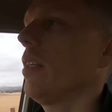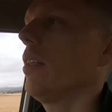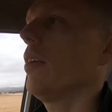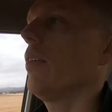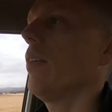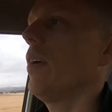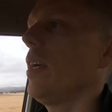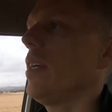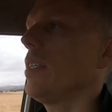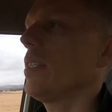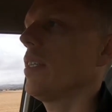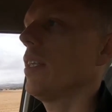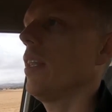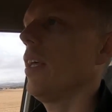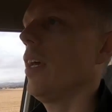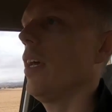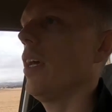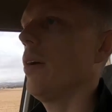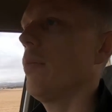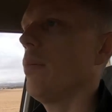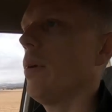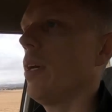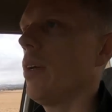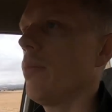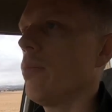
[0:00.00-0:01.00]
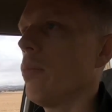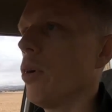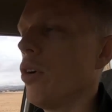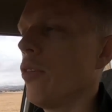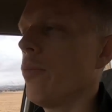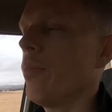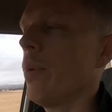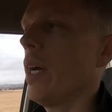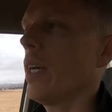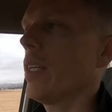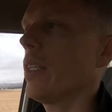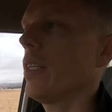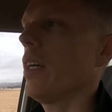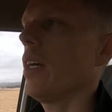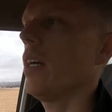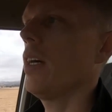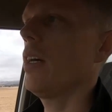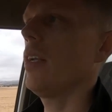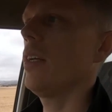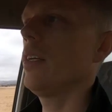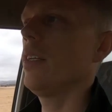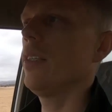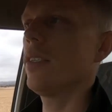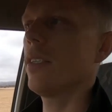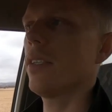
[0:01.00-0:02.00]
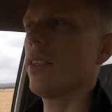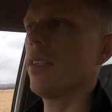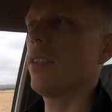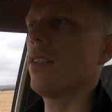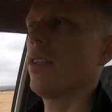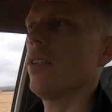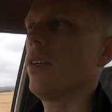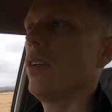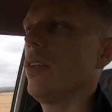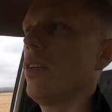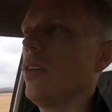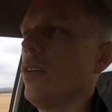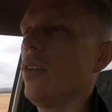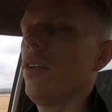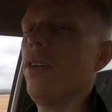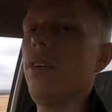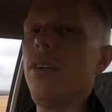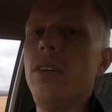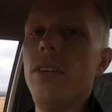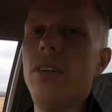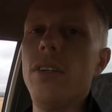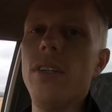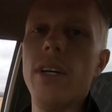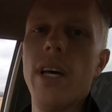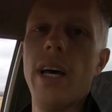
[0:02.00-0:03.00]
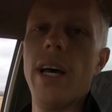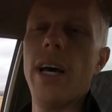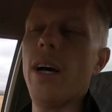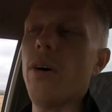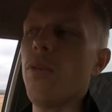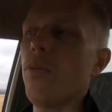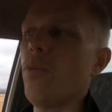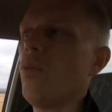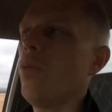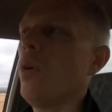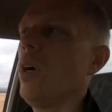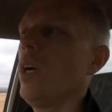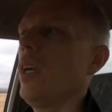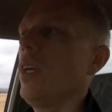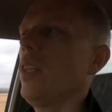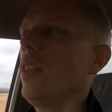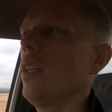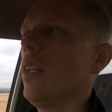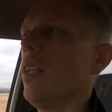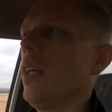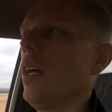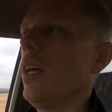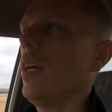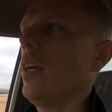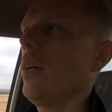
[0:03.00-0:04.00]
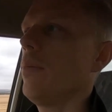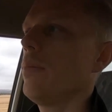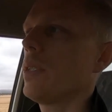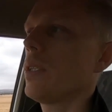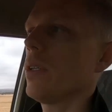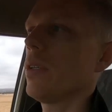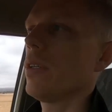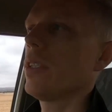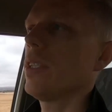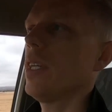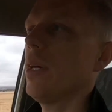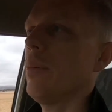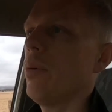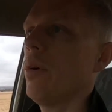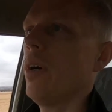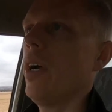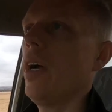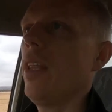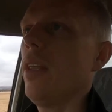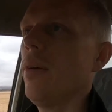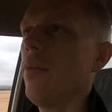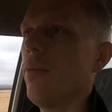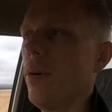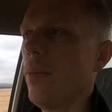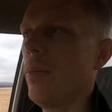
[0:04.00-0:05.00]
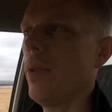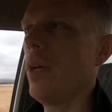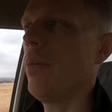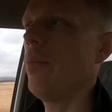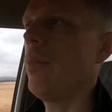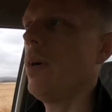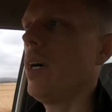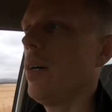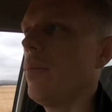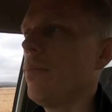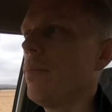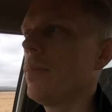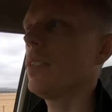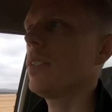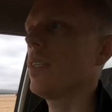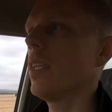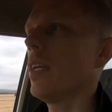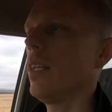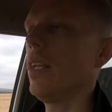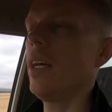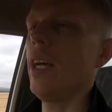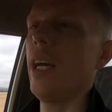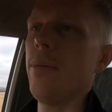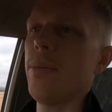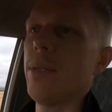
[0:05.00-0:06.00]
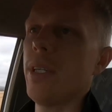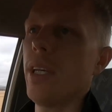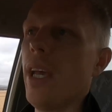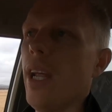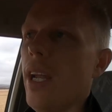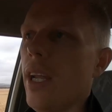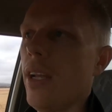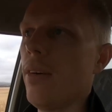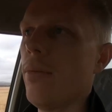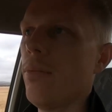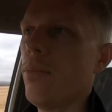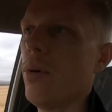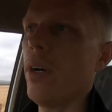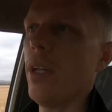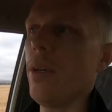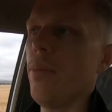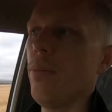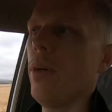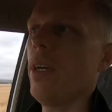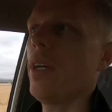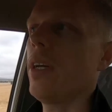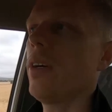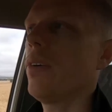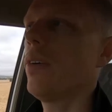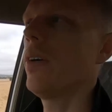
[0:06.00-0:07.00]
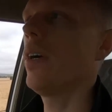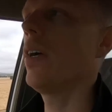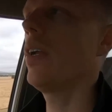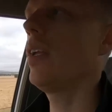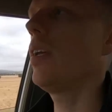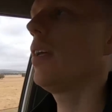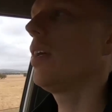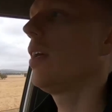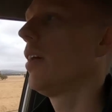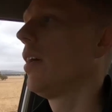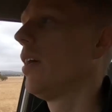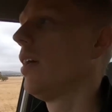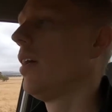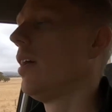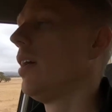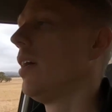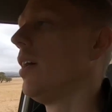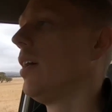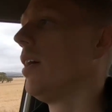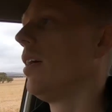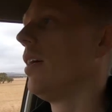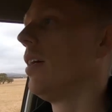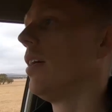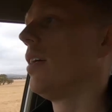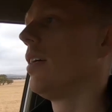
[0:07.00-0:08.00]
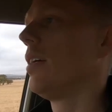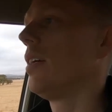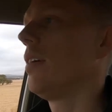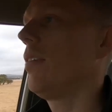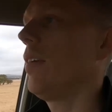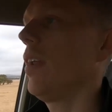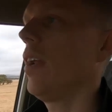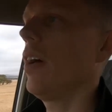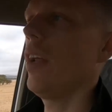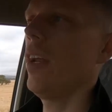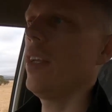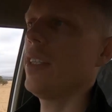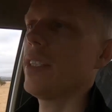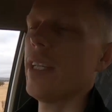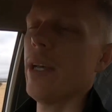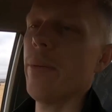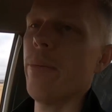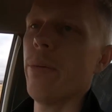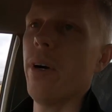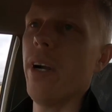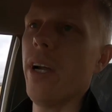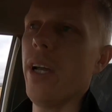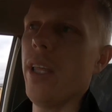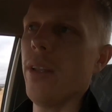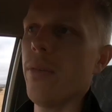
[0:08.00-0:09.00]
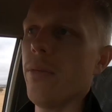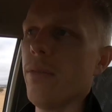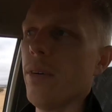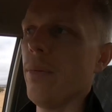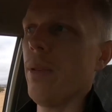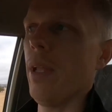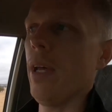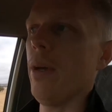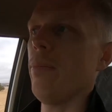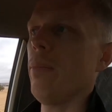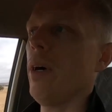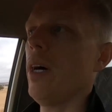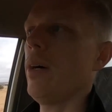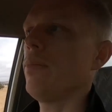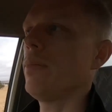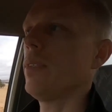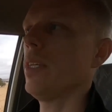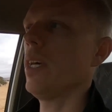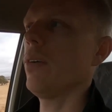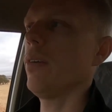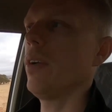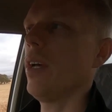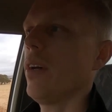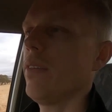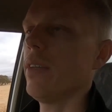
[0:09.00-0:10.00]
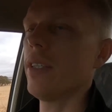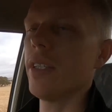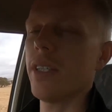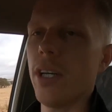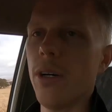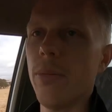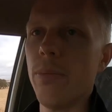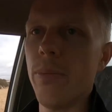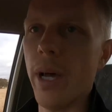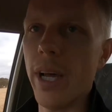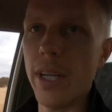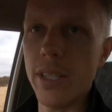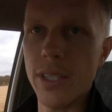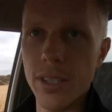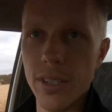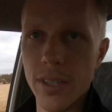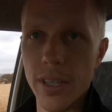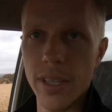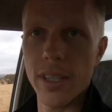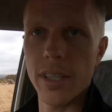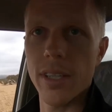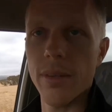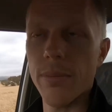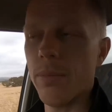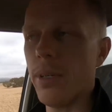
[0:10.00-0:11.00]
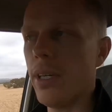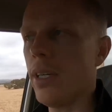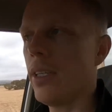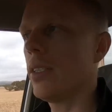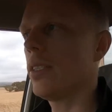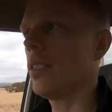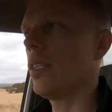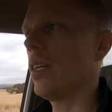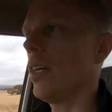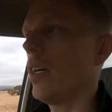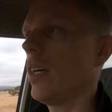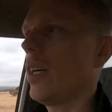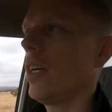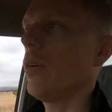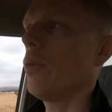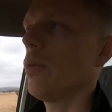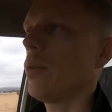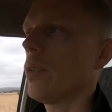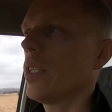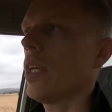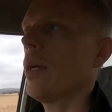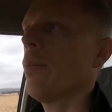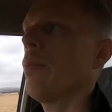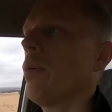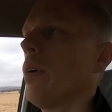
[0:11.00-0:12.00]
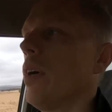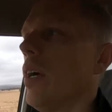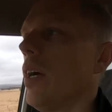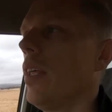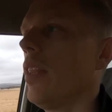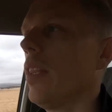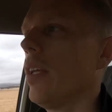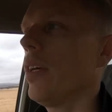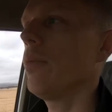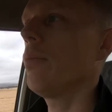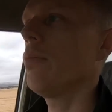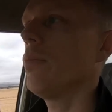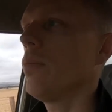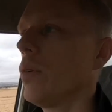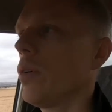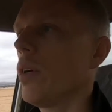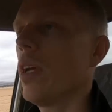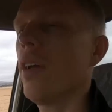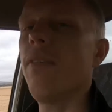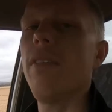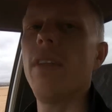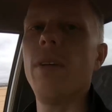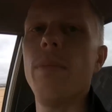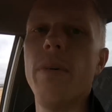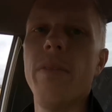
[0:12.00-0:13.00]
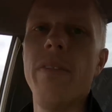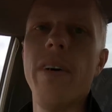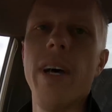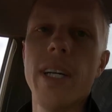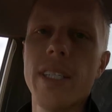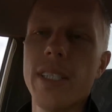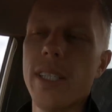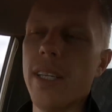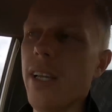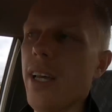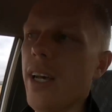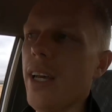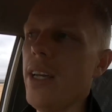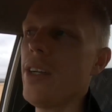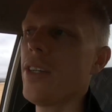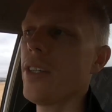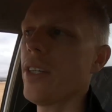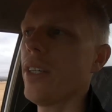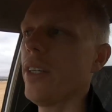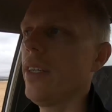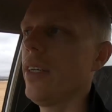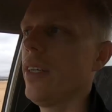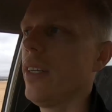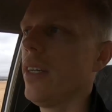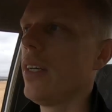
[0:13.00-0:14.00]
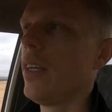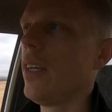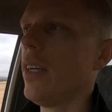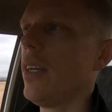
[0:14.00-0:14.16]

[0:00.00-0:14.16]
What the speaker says: the reason they're being moved back down is to wean the lambs or separate them from their mums. The lambs are getting pretty big already. If you don't separate them from their mums, they'll never stop badgering them. So we'll separate them, we'll give them a vaccination,